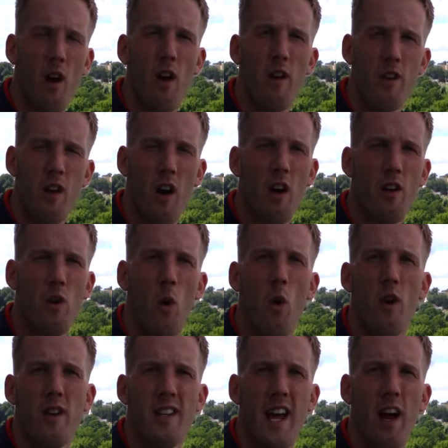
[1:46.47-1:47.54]
our young
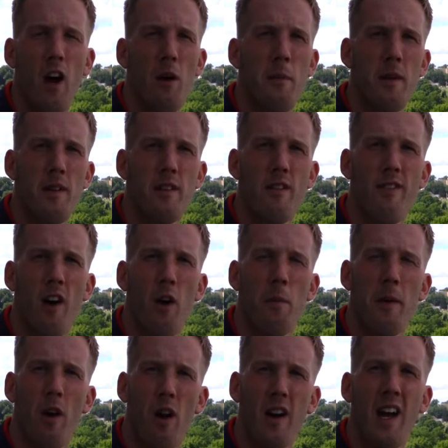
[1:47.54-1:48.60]
core talent and
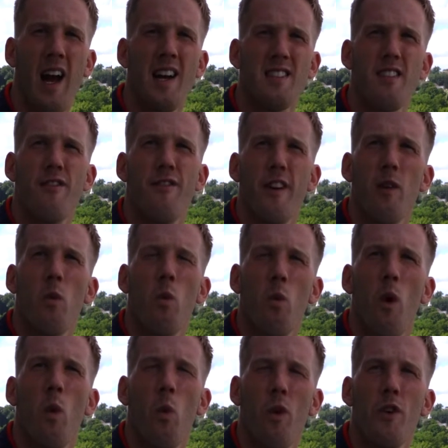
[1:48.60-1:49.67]
developing our guys to fit
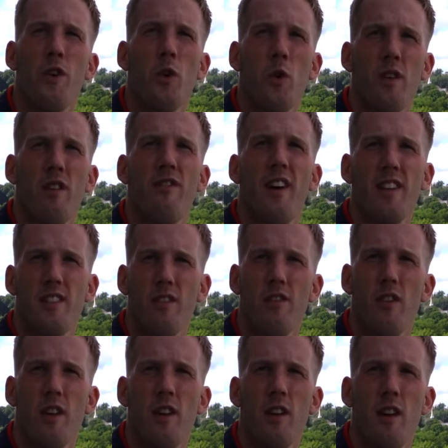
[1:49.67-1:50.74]
what we're doing
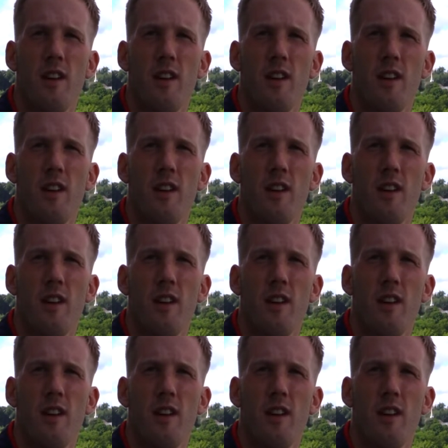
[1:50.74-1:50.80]
defensively.